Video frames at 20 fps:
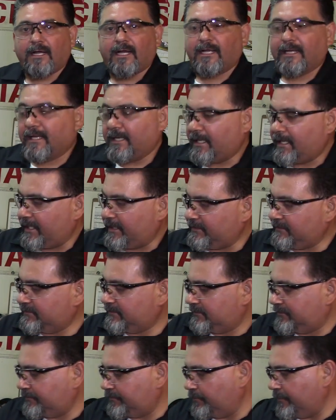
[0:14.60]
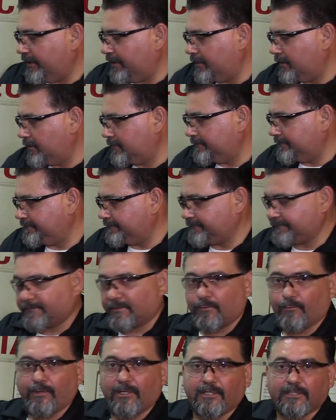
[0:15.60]
Alright guys, well,
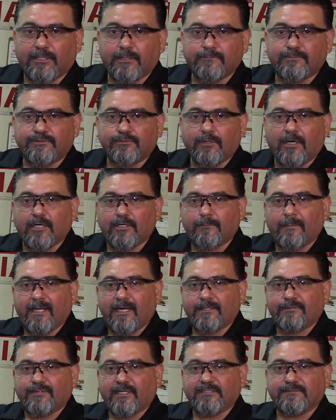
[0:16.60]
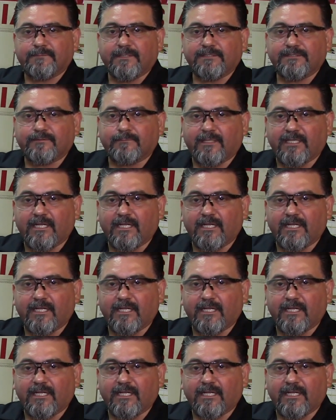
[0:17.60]
welcome to Automatic Transmission.